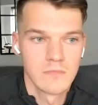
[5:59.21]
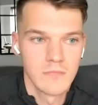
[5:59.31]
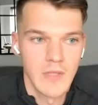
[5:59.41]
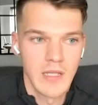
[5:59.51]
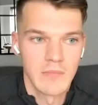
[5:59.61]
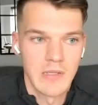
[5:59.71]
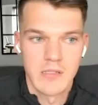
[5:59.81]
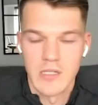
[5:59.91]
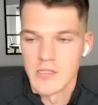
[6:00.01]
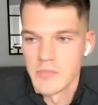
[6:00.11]
Yeah,
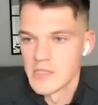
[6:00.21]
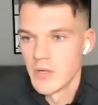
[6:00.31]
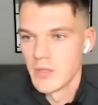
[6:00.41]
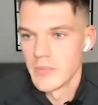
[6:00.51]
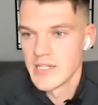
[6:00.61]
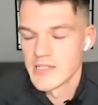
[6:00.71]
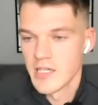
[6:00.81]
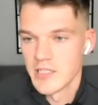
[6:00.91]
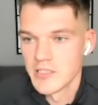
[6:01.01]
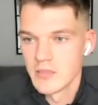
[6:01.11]
it's my
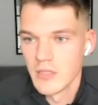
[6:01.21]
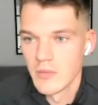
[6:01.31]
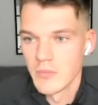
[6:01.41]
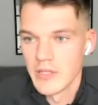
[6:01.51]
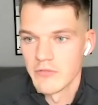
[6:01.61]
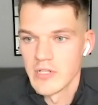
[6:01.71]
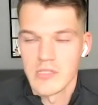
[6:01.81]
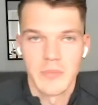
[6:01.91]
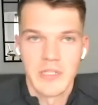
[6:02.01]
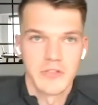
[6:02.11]
meditation. Like whether it's,
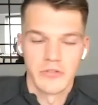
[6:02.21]
during